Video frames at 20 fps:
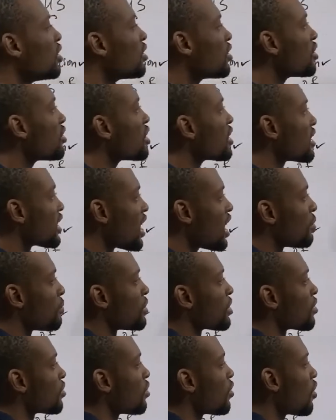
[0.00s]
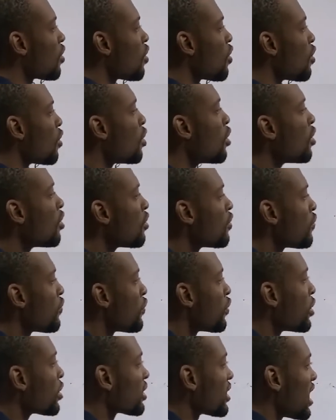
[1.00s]
three times, or
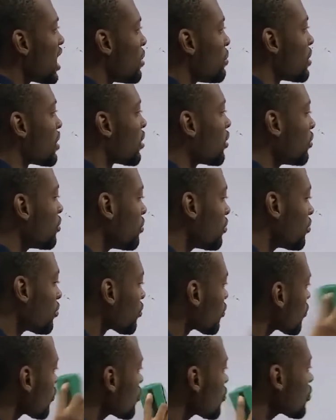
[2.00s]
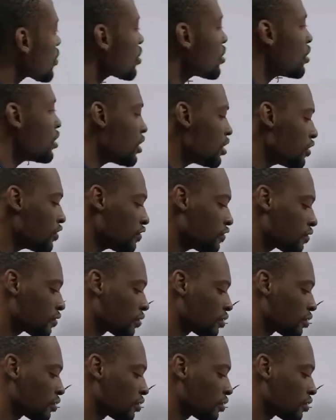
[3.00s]
four times. If